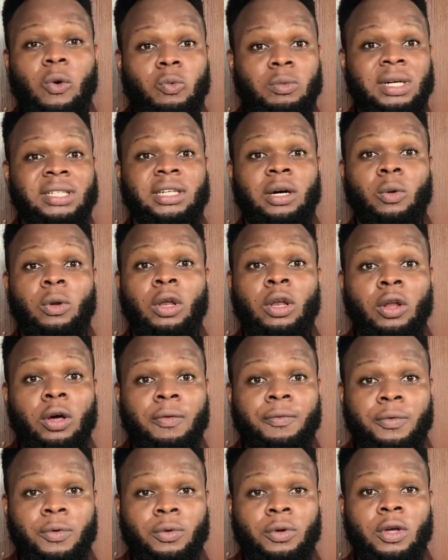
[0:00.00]
woman that will
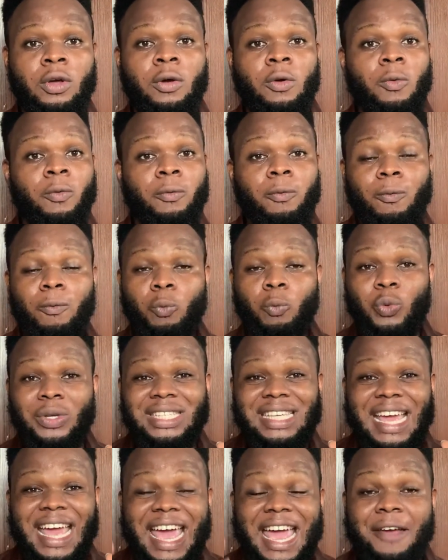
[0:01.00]
love you
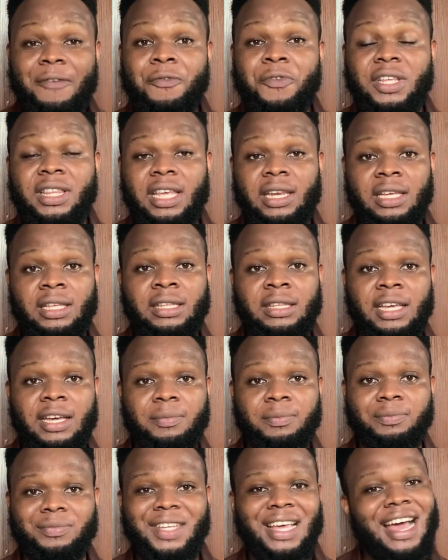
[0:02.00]
with everything in
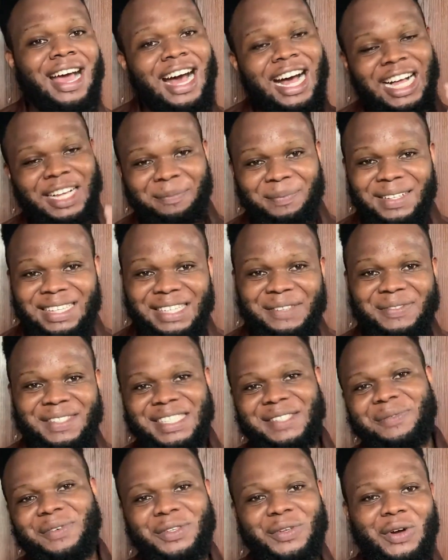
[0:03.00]
them. I believe
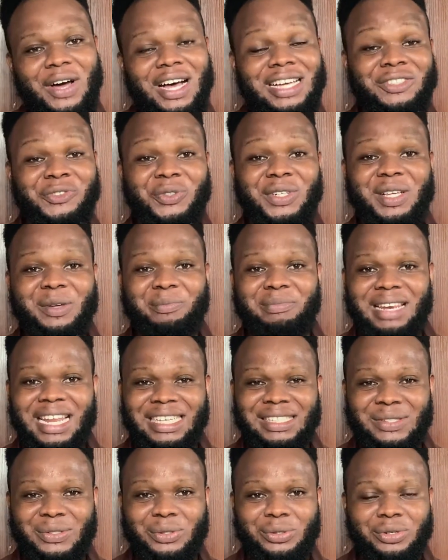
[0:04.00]
this video has really
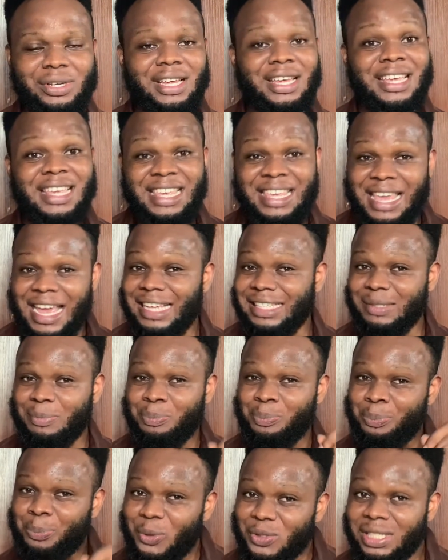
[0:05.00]
blessed you.
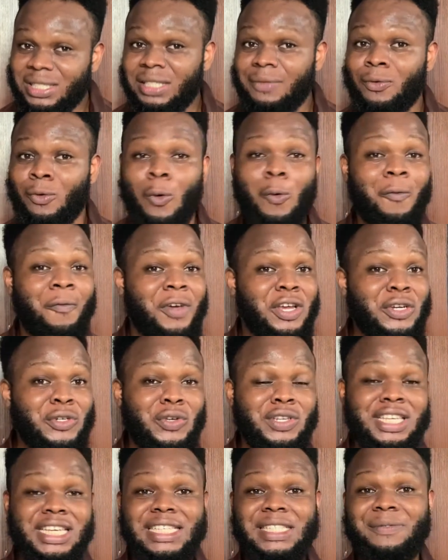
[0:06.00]
Yes, positive
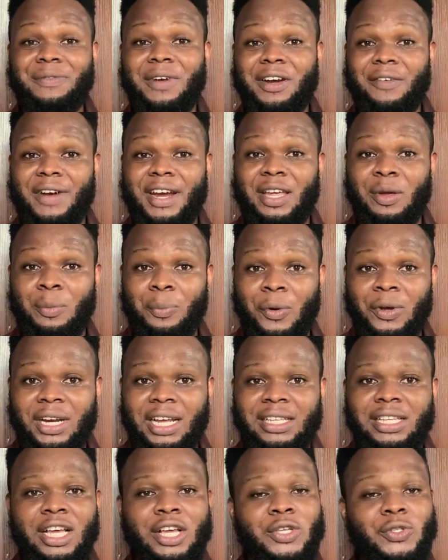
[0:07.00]
confession is very, very
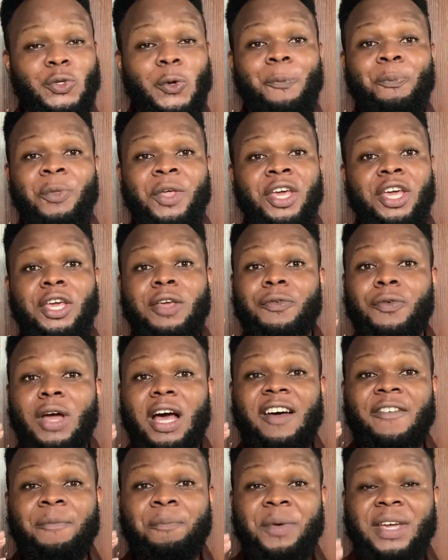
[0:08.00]
important. So if you
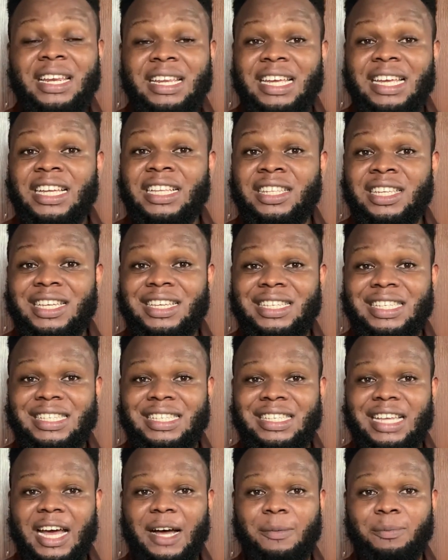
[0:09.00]
have been in
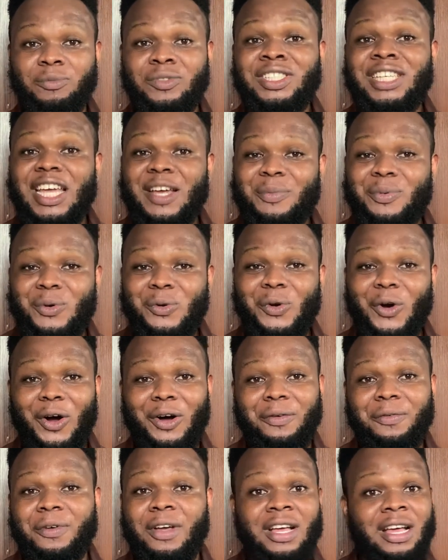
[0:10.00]
this table
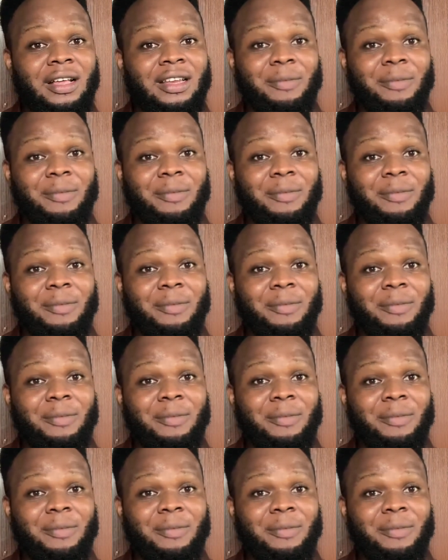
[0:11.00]
of